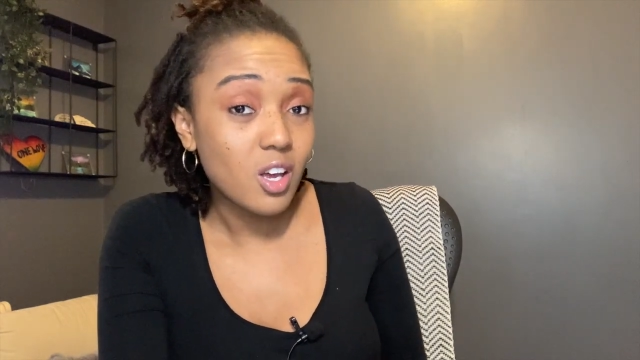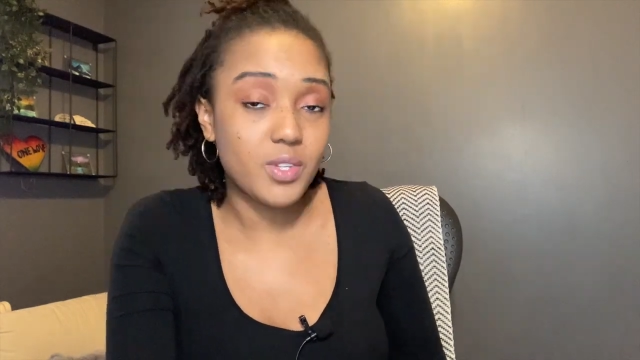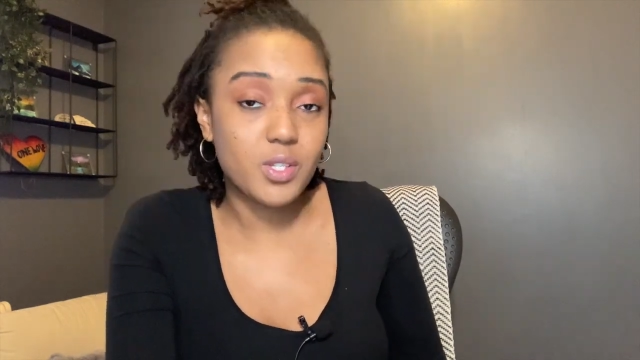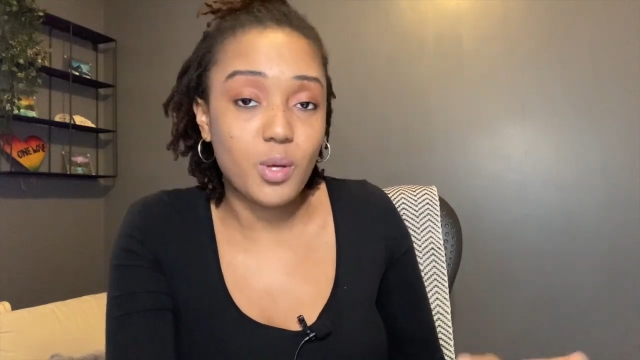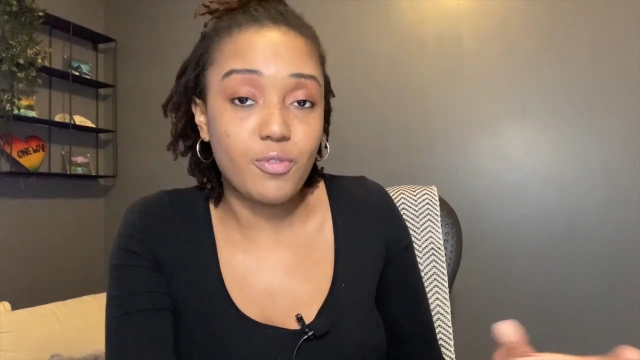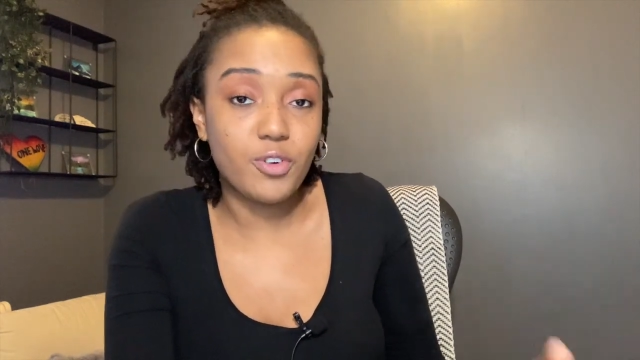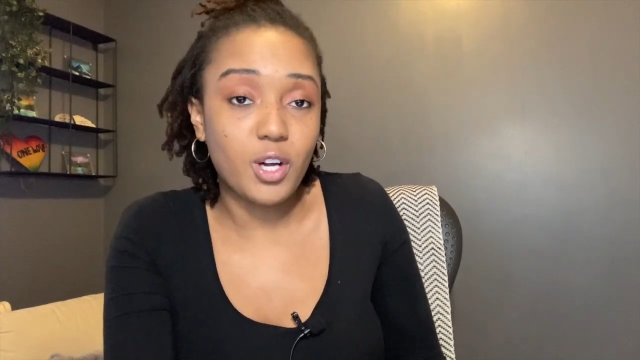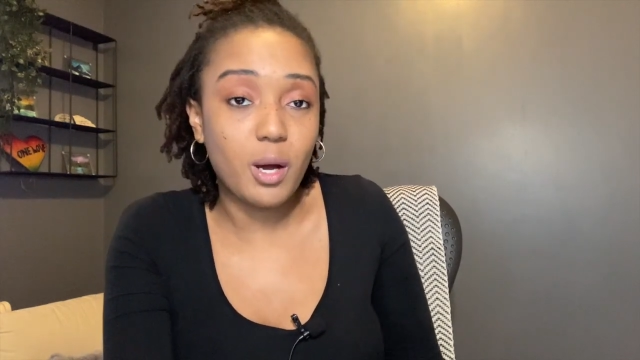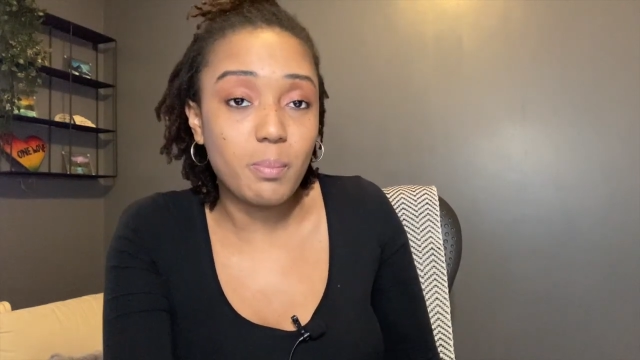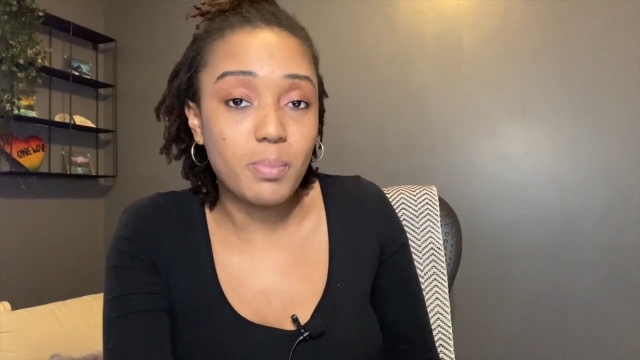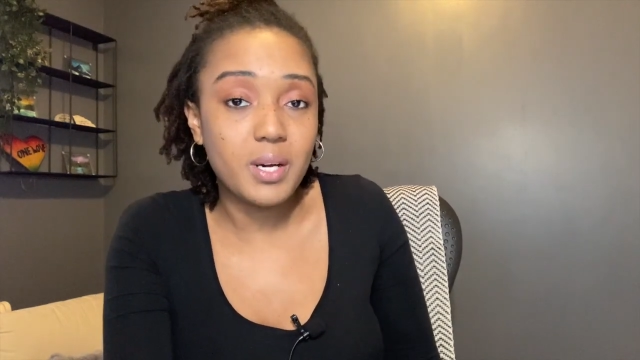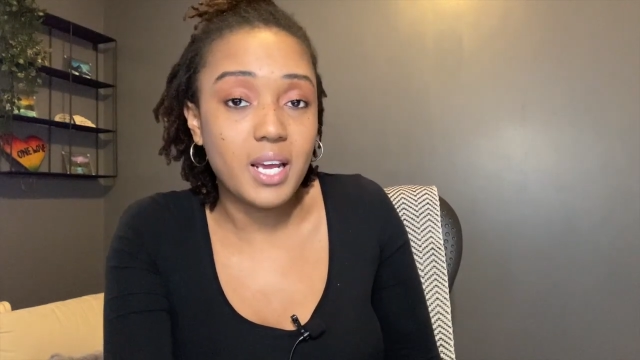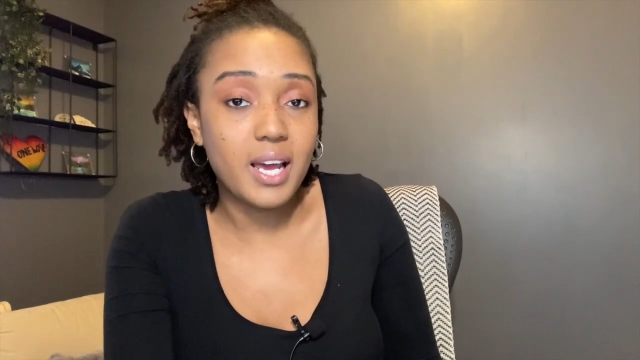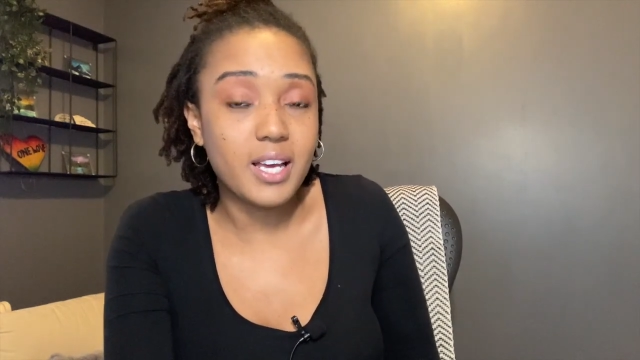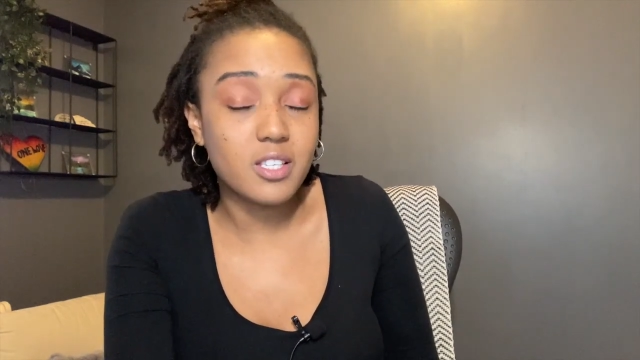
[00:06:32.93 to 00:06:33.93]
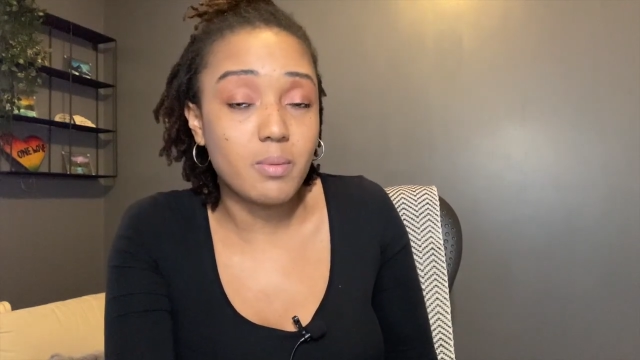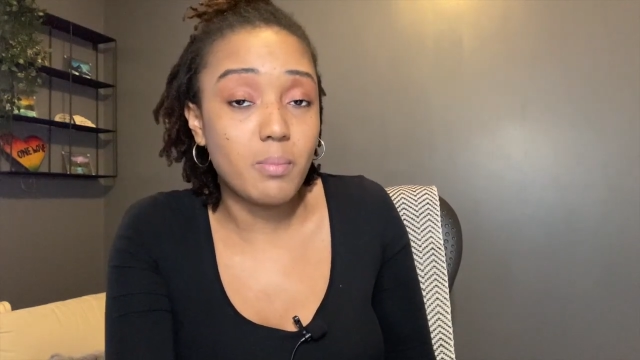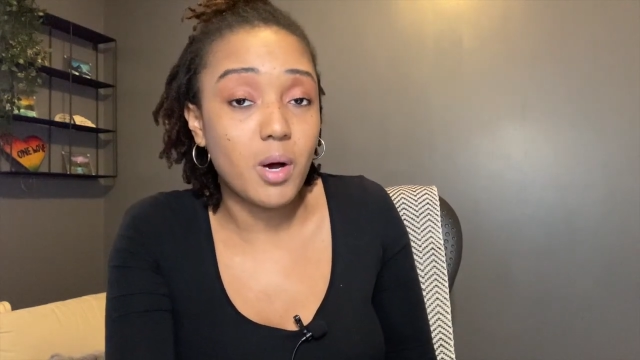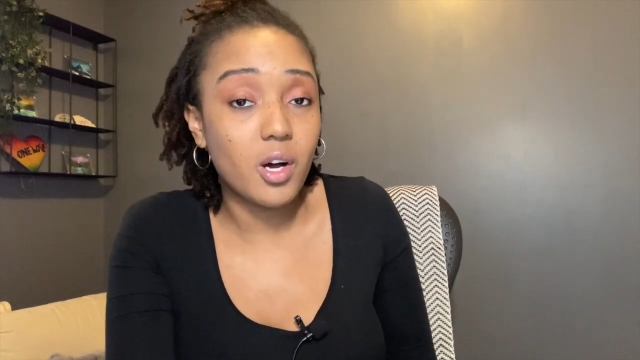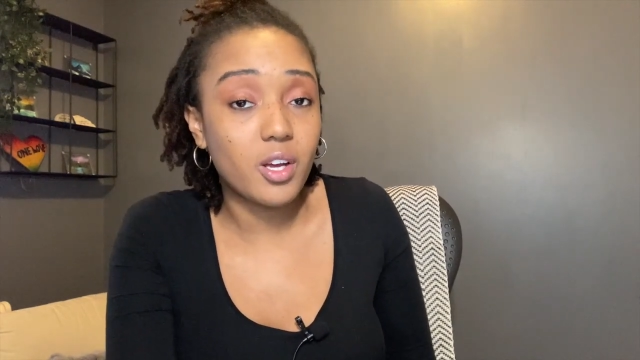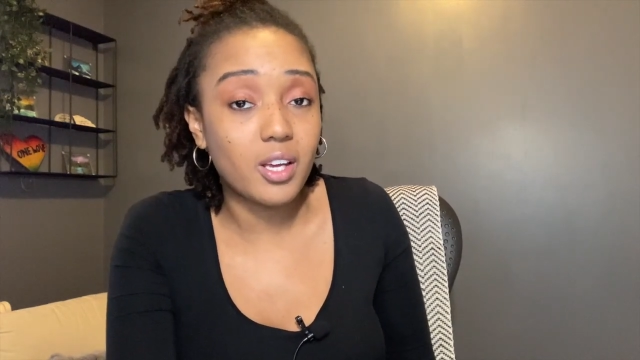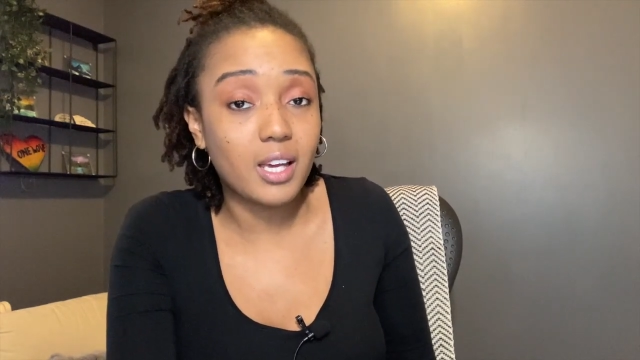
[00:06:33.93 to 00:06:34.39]
So if a company has a
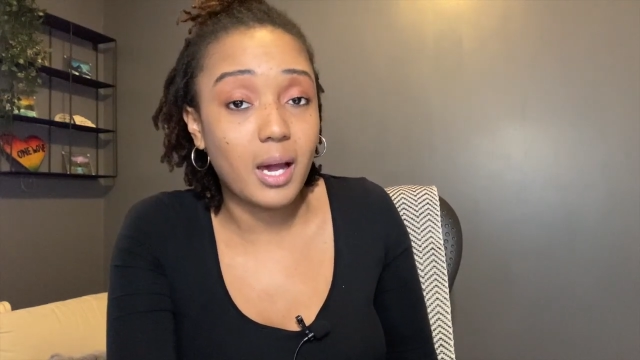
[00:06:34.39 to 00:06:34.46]
market